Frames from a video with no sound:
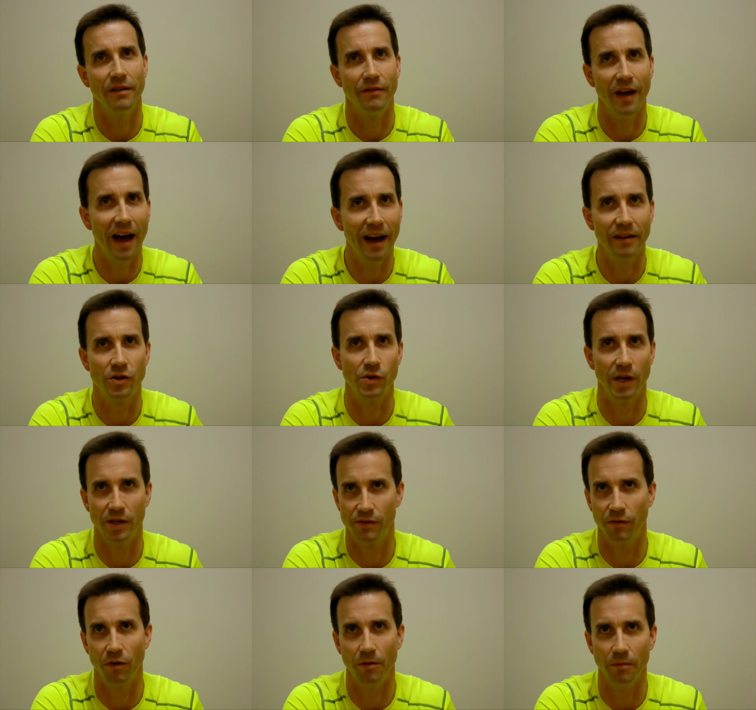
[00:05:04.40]
you, that
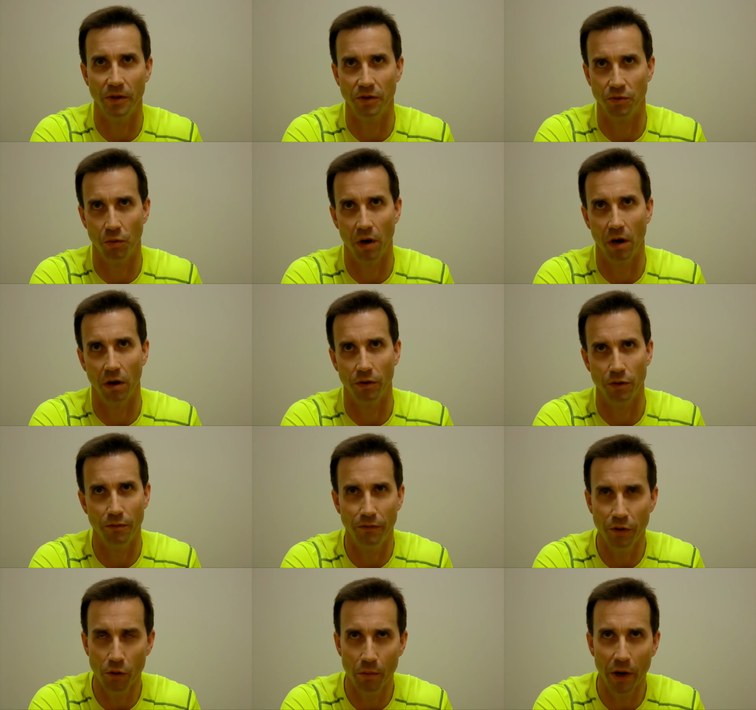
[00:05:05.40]
transformed me as well. You
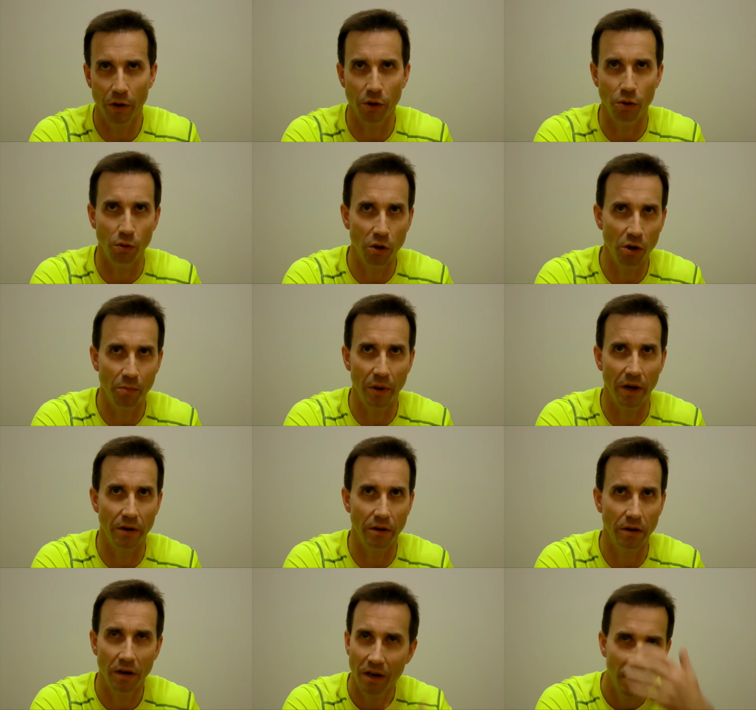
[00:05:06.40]
feel better, you look
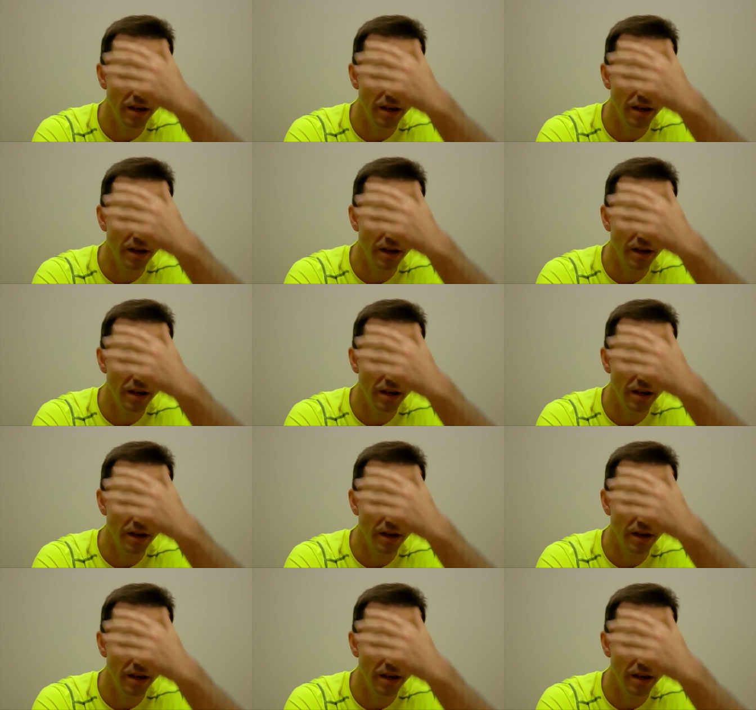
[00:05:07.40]
better.